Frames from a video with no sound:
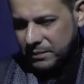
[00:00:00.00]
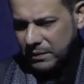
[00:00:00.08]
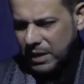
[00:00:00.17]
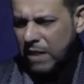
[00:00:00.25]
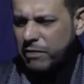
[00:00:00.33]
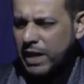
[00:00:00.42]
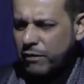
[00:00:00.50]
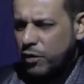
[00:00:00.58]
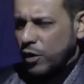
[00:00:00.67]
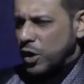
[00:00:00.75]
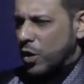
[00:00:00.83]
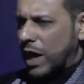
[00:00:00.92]
Even if you're
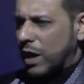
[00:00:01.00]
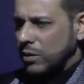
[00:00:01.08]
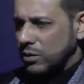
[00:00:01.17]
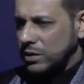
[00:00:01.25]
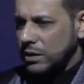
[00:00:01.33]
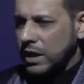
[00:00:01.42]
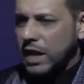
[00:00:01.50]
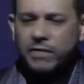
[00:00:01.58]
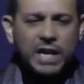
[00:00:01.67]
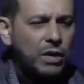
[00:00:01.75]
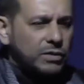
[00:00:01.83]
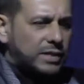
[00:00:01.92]
in your house,
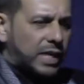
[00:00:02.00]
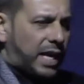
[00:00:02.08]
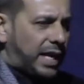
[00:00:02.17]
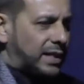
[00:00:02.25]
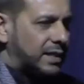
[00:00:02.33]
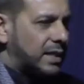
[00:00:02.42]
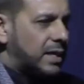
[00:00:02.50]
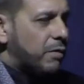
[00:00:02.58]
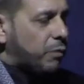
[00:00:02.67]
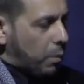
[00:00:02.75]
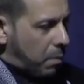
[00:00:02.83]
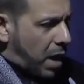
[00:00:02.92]
even outside.
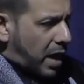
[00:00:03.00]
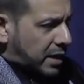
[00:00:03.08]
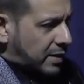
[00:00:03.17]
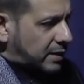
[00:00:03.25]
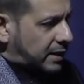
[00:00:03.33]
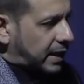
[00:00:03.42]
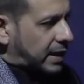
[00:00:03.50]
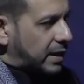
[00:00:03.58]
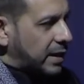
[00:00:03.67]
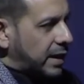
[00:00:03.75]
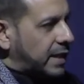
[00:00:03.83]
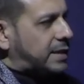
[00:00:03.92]
For modesty
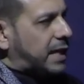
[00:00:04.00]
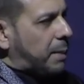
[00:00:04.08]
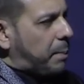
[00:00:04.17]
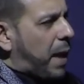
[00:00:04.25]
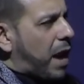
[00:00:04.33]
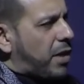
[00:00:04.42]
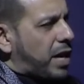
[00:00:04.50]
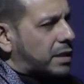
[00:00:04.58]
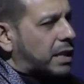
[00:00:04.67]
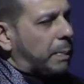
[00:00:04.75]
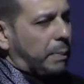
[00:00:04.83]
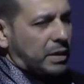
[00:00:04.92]
is that barrier
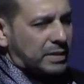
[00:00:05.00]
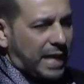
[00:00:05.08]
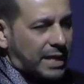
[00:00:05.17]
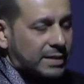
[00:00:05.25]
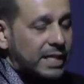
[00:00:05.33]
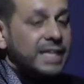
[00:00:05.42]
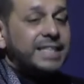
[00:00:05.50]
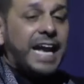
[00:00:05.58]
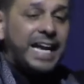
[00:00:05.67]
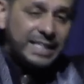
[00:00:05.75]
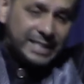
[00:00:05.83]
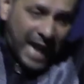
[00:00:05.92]
that protects the
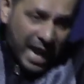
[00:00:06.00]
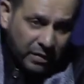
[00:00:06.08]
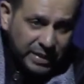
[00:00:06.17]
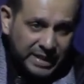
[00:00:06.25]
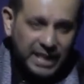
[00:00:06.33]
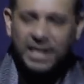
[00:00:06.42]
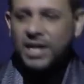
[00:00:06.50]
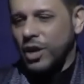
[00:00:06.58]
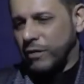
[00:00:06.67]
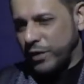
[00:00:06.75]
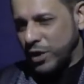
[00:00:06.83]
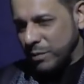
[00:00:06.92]
integrity
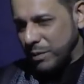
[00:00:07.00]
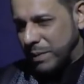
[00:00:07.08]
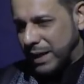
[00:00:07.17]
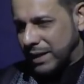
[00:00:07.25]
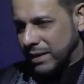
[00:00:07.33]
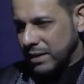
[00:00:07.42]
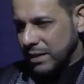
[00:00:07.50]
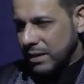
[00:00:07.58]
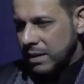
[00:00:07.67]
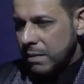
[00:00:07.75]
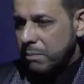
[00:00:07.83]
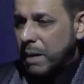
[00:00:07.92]
of a human being.
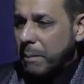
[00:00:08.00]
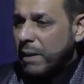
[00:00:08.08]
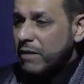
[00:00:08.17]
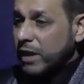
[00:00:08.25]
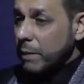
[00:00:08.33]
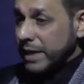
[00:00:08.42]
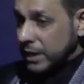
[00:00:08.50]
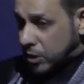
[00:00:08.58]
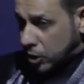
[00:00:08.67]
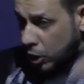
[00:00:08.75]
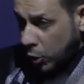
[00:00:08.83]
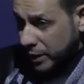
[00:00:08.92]
People have committed
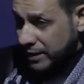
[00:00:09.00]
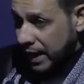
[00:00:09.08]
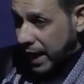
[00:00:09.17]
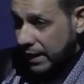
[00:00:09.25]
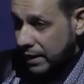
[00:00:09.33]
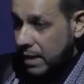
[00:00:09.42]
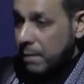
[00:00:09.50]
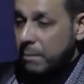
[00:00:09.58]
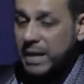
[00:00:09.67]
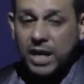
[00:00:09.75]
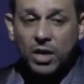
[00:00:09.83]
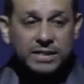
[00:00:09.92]
suicide
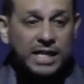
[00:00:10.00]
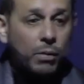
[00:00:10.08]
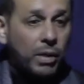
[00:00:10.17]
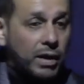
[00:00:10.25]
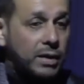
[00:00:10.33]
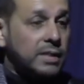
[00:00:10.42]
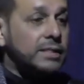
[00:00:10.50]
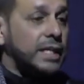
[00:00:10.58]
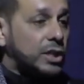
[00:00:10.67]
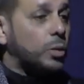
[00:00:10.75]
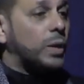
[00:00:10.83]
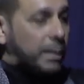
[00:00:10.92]
because they were
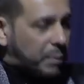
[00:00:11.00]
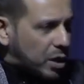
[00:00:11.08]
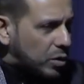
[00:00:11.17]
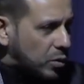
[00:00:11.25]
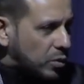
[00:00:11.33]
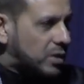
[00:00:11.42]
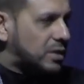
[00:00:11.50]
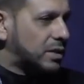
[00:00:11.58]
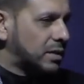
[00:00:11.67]
sexually abused,